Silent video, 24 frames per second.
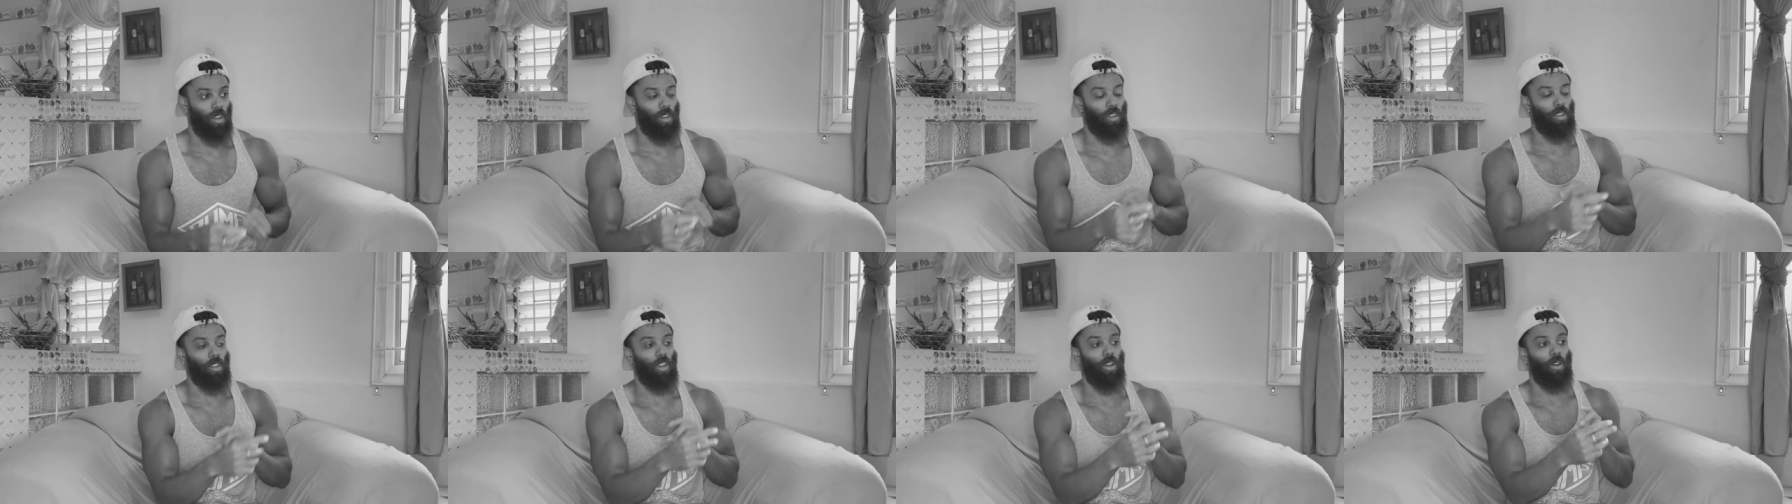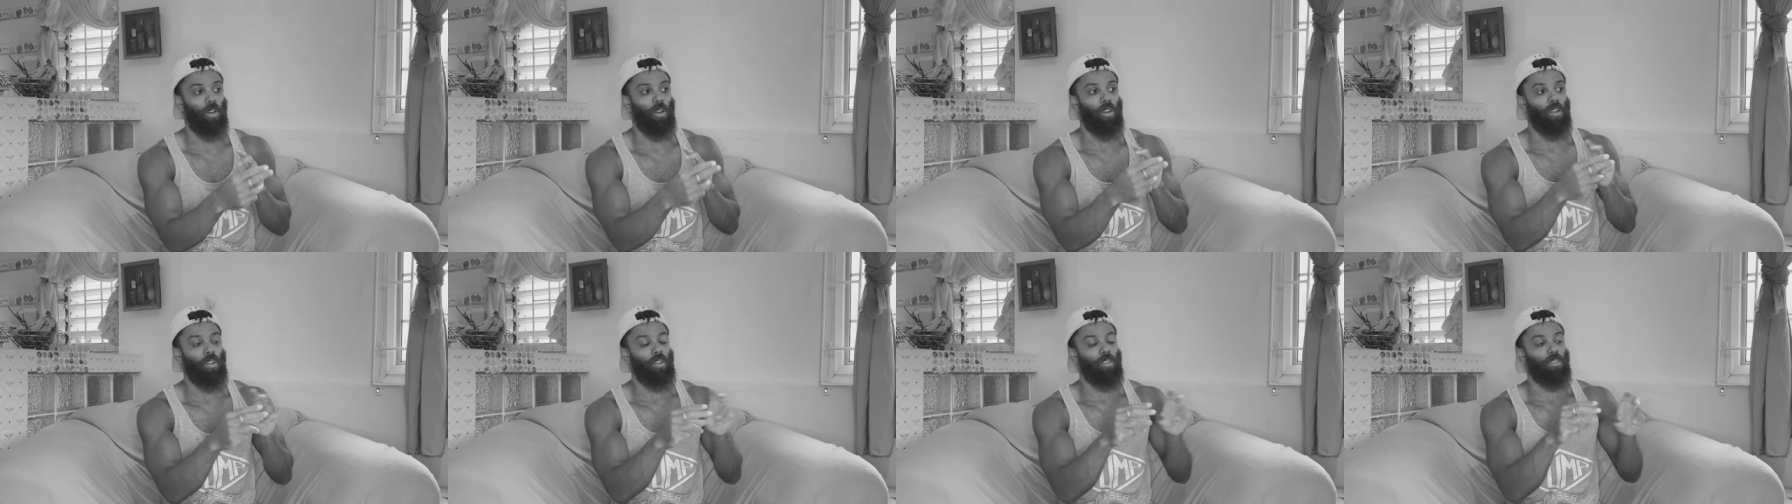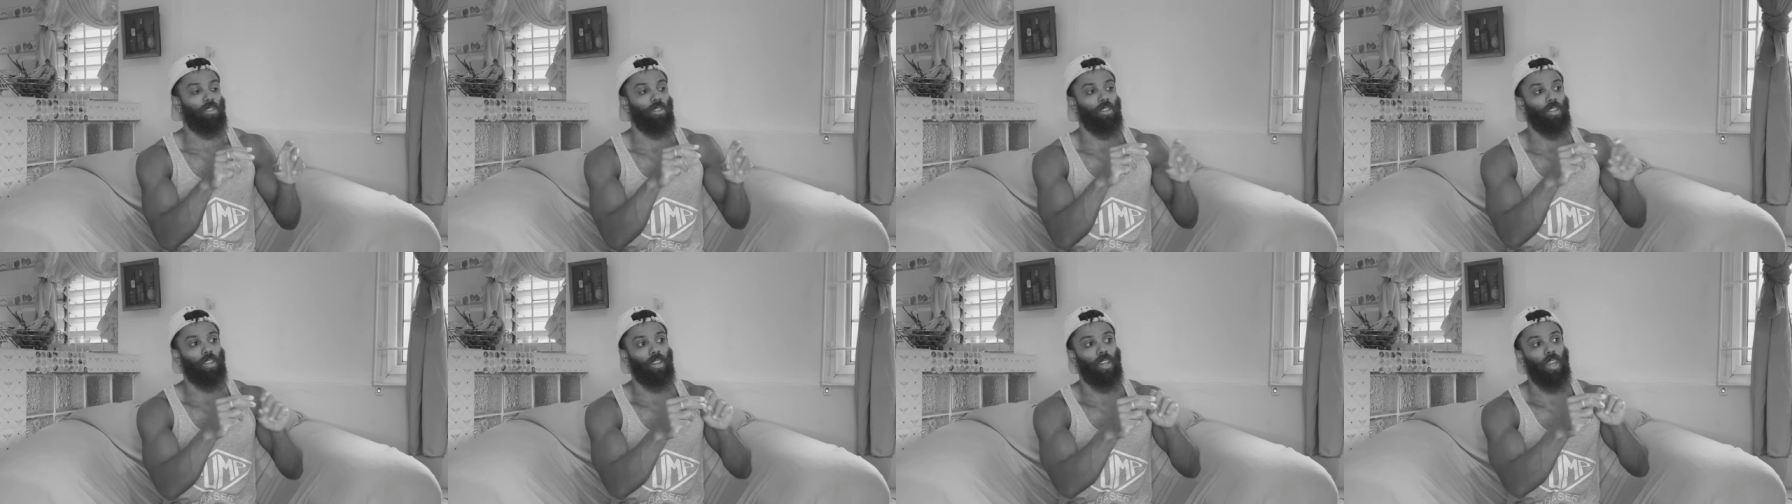No,
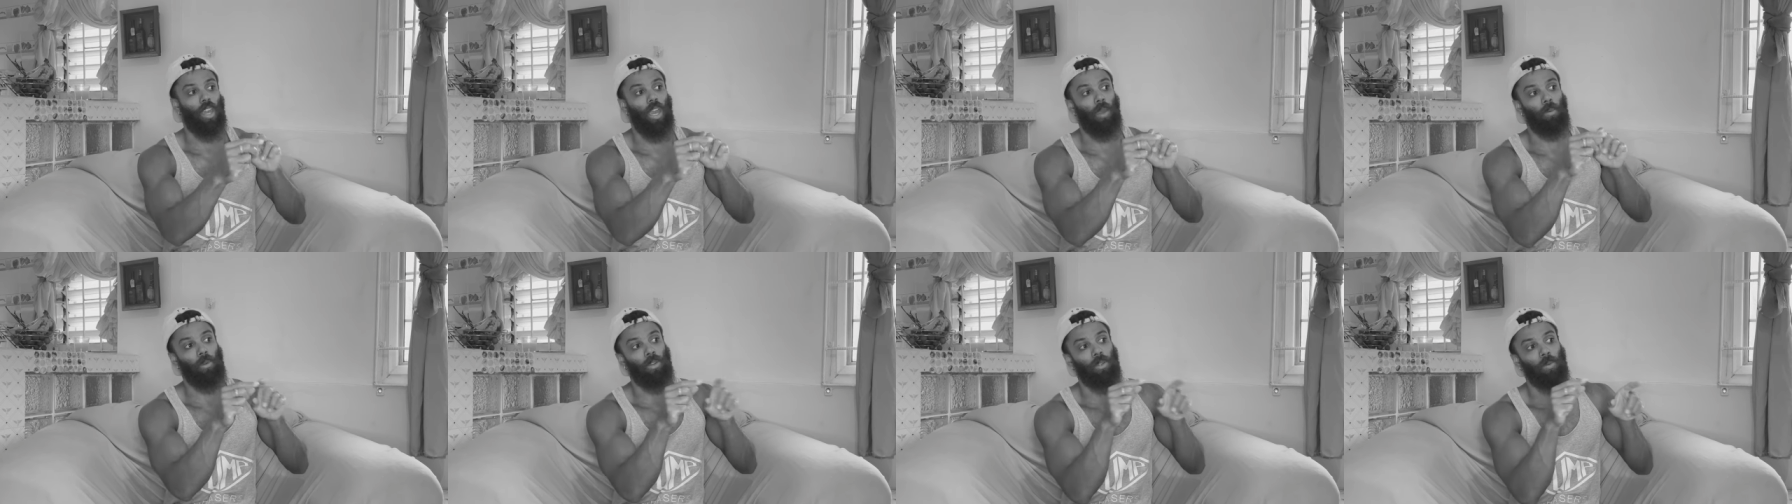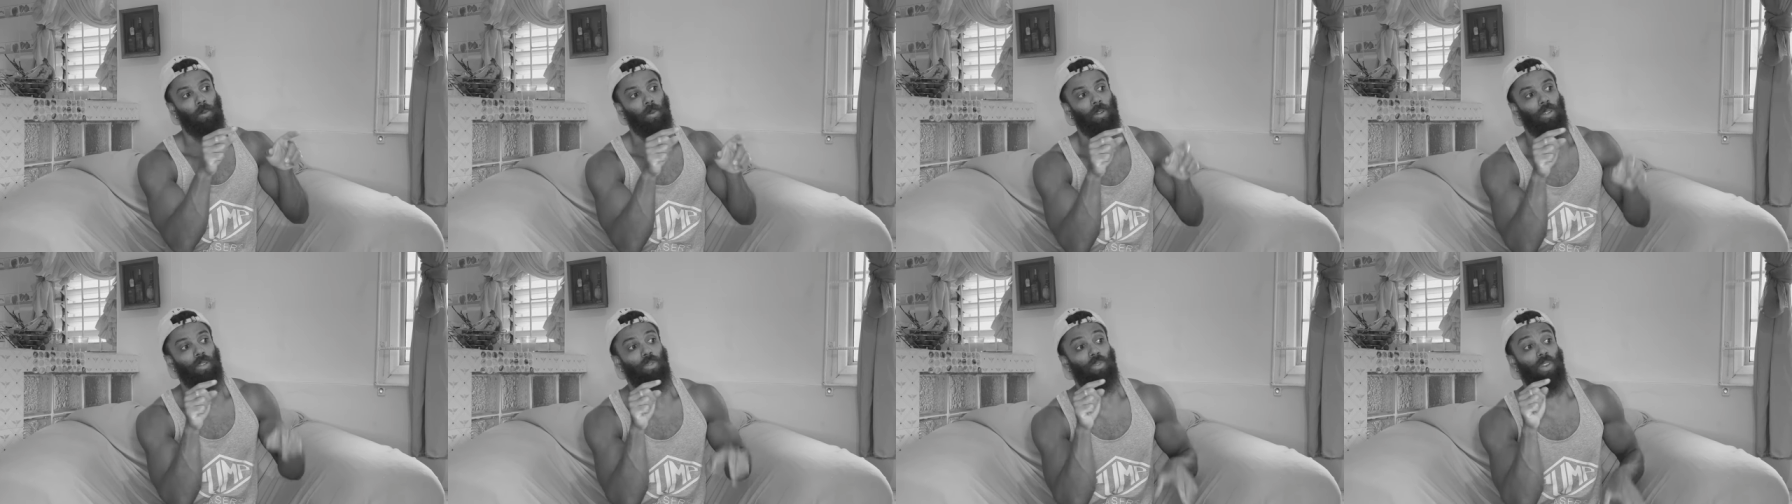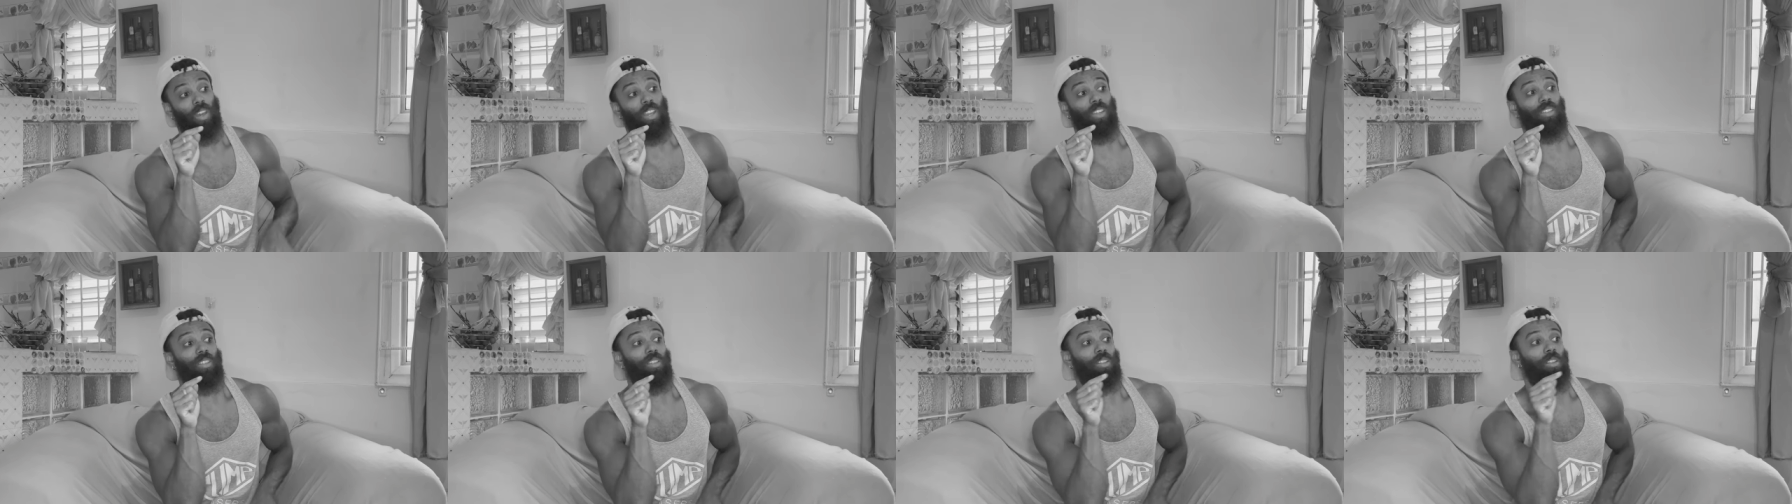turn the camera towards
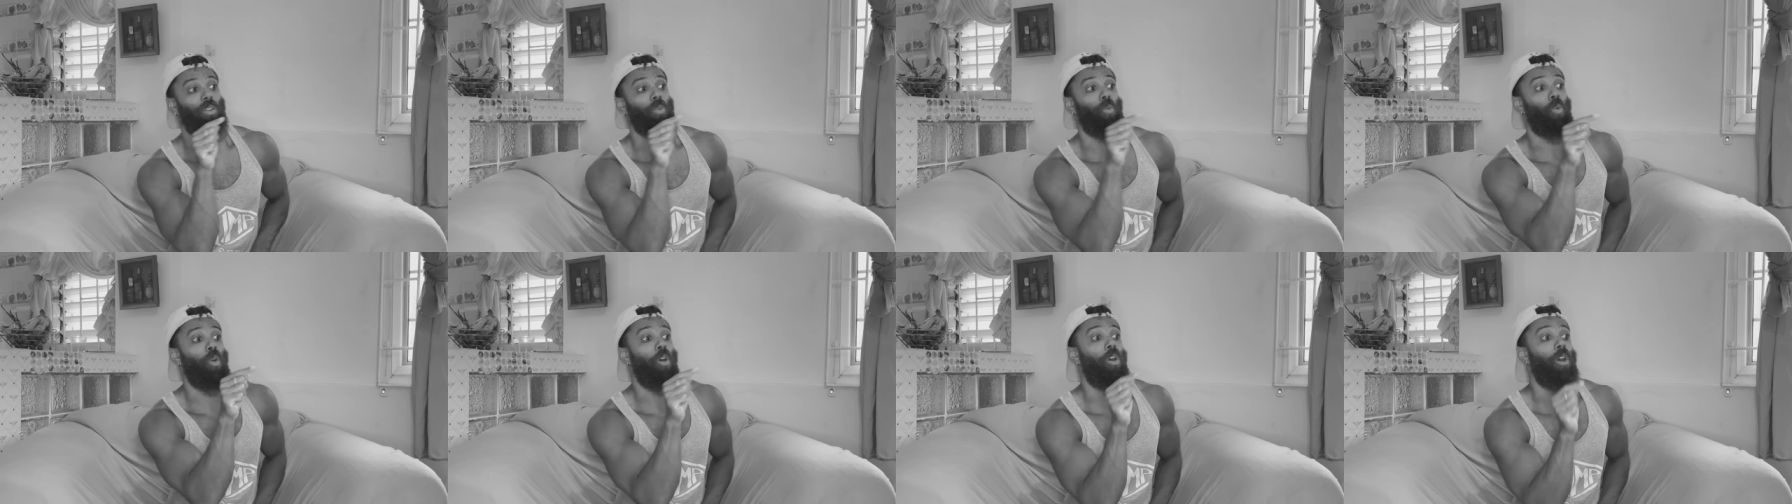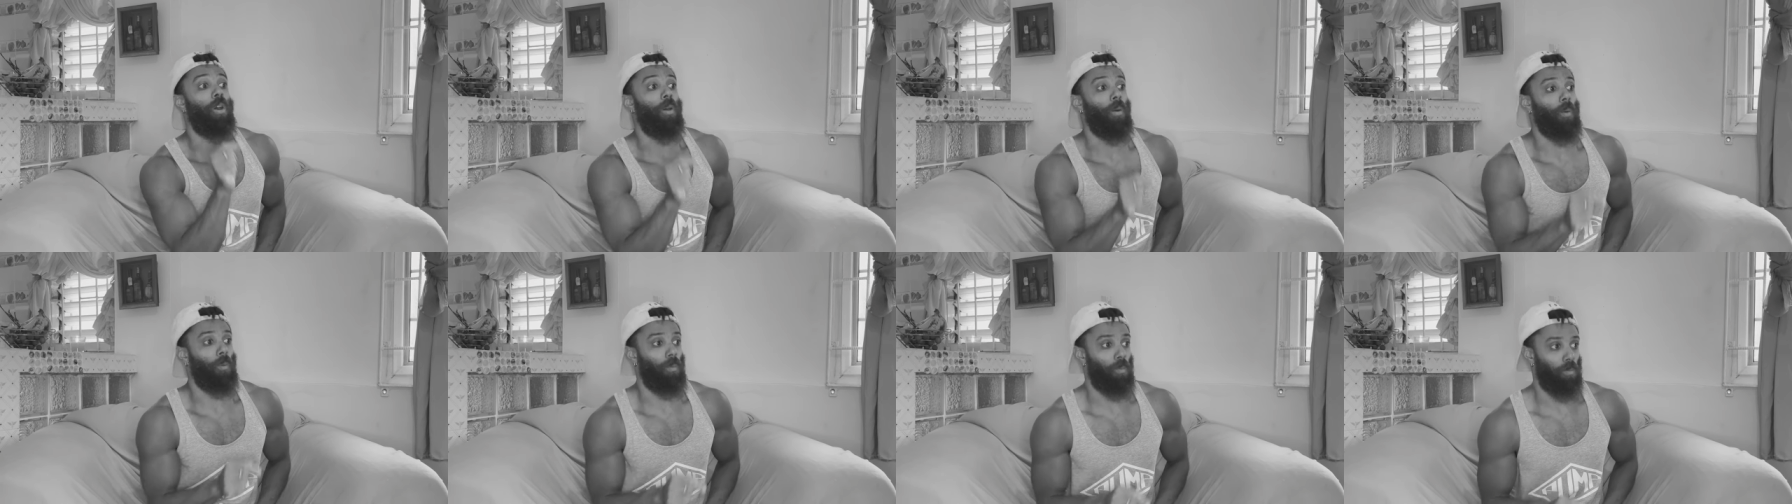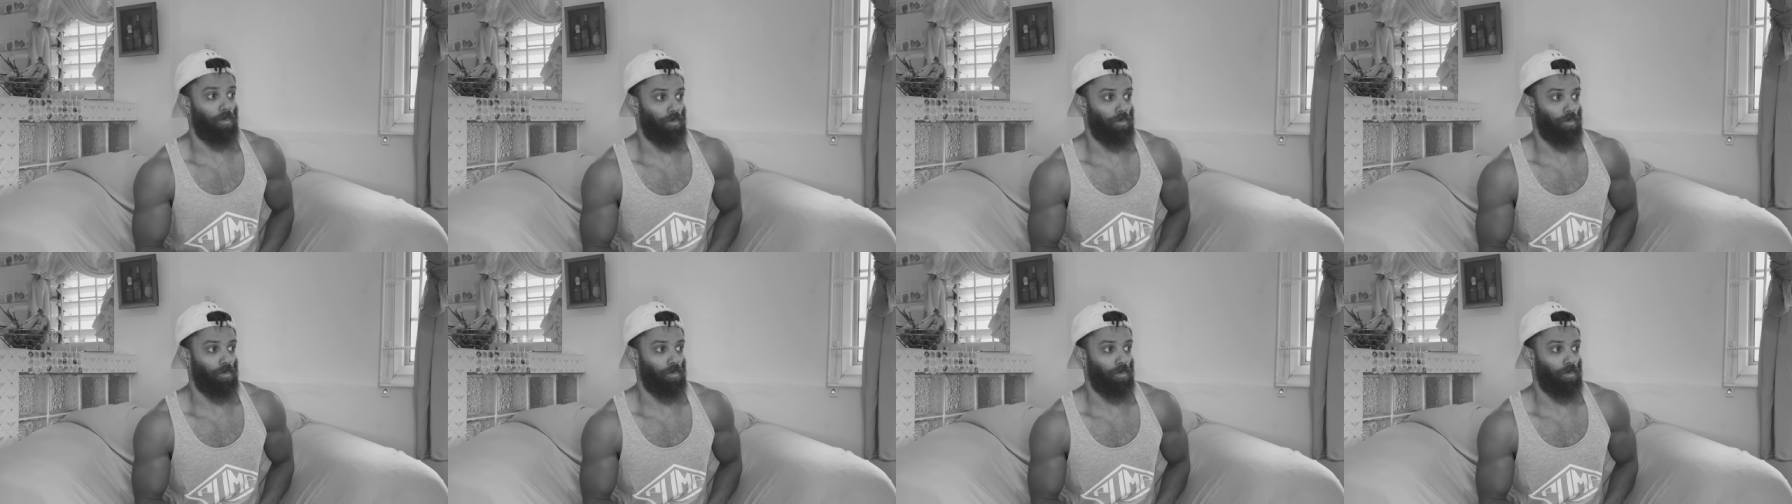facing the wall.